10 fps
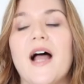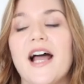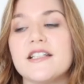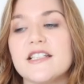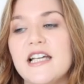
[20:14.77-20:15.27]

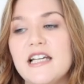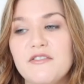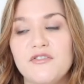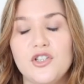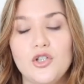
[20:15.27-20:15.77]
And
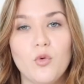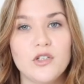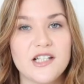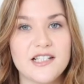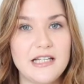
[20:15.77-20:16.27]
if you
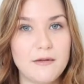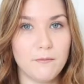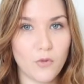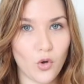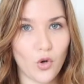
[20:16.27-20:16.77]
want to see
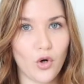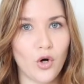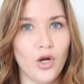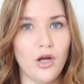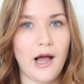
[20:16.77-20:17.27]

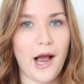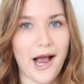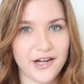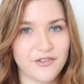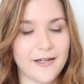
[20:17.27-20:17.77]
more
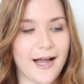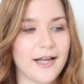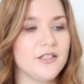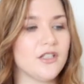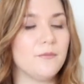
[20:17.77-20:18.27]
advent
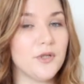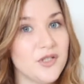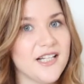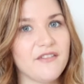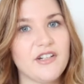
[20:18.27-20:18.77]
calendar,
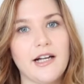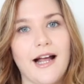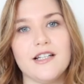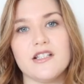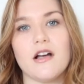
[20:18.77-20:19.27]
beauty advent
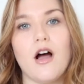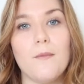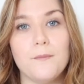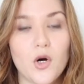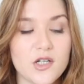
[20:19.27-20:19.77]
calendar
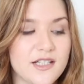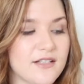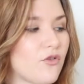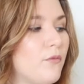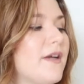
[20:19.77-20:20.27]

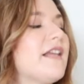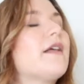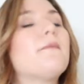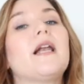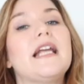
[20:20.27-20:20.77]
unboxings from me,
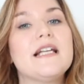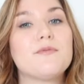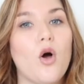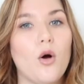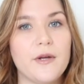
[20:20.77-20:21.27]
then please
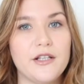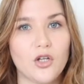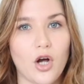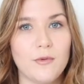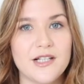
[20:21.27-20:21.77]
pop in the
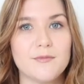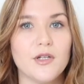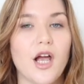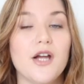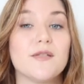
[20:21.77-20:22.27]
comments
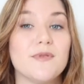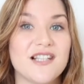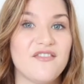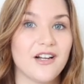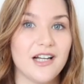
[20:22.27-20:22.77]
below
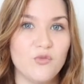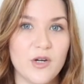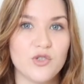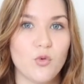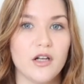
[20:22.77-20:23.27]
specifically
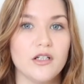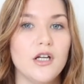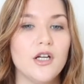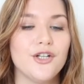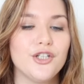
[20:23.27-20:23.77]
which one
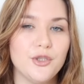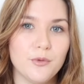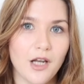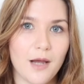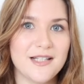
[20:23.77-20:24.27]
you
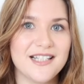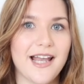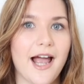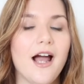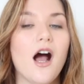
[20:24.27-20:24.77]
would like me to
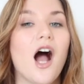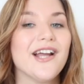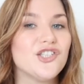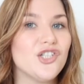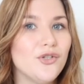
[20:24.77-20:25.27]
get.
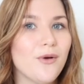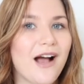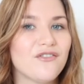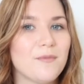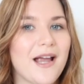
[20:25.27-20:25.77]
I do
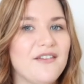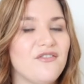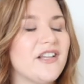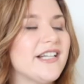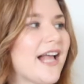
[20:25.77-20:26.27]
have to pay
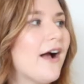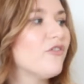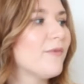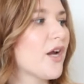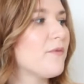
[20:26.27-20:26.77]
for these out
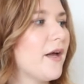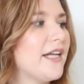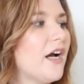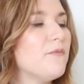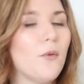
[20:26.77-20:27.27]
of my own
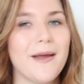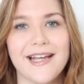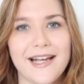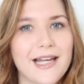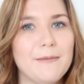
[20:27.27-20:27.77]
money. I'm not
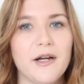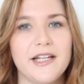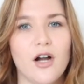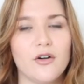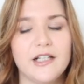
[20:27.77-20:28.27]
making any money
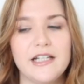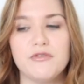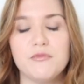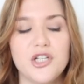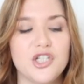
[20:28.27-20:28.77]
currently
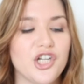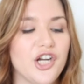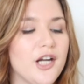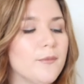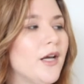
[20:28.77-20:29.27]
from
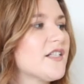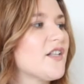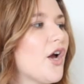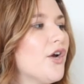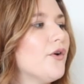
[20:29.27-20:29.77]
YouTube.
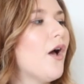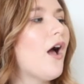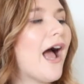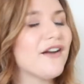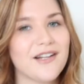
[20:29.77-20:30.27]
So
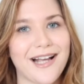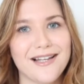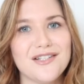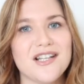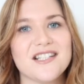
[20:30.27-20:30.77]
advent
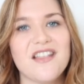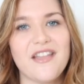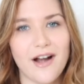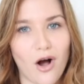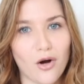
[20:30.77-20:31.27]
calendars,
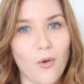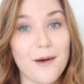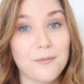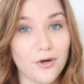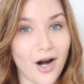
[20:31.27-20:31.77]
they are
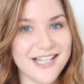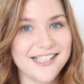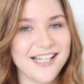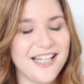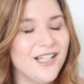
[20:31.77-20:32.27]
quite
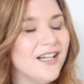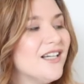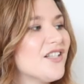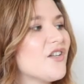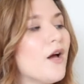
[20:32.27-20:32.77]
pricey.
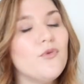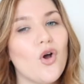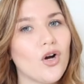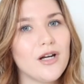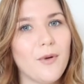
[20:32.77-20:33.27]
So I'm
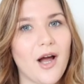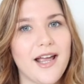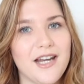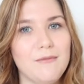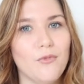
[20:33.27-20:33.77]
not gonna buy
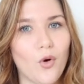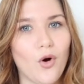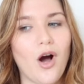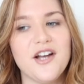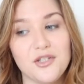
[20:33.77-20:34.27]
any
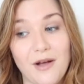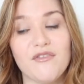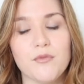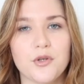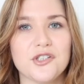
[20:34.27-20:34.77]
more. I do
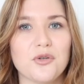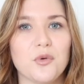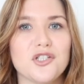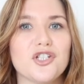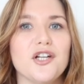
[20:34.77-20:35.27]
have the Body Shop
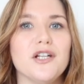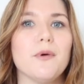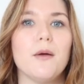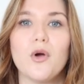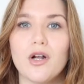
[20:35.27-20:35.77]
one to show you,
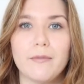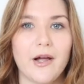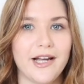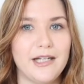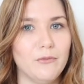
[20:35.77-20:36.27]
but I'm not gonna
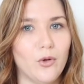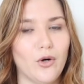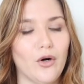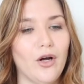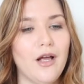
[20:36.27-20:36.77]
buy any
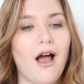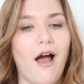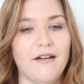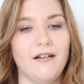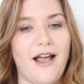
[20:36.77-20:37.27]
more
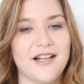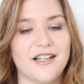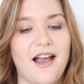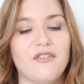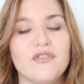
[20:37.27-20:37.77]
unless
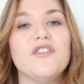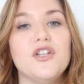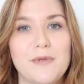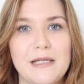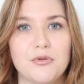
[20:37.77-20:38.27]
I have a
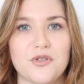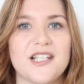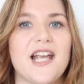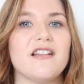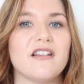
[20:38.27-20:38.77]
few people
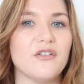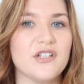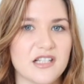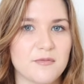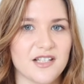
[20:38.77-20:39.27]
say that there
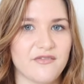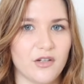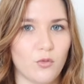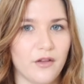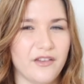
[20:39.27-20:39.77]
is a
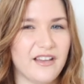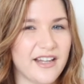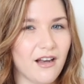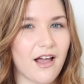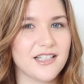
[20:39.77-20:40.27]
specific one that
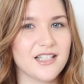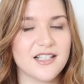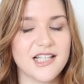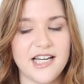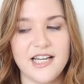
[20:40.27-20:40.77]
they'd like to
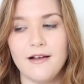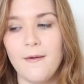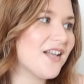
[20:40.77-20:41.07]
see.